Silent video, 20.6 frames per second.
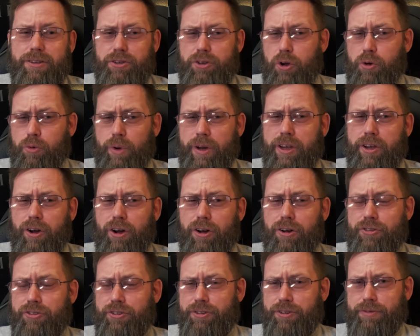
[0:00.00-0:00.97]
No
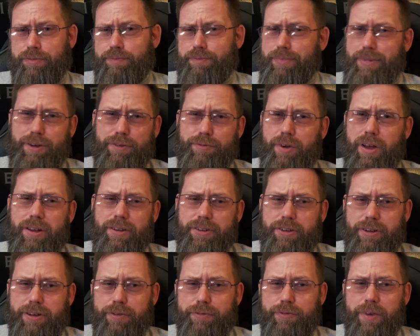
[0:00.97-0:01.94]
recall, just a
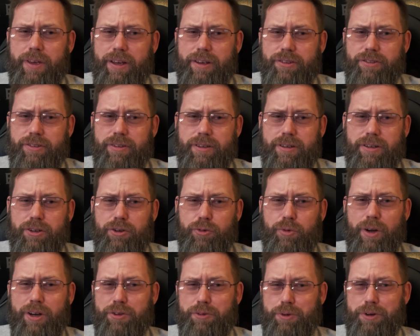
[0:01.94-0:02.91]
voluntary fix.
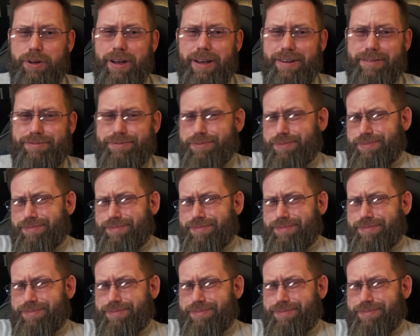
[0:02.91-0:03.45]
Critics were like,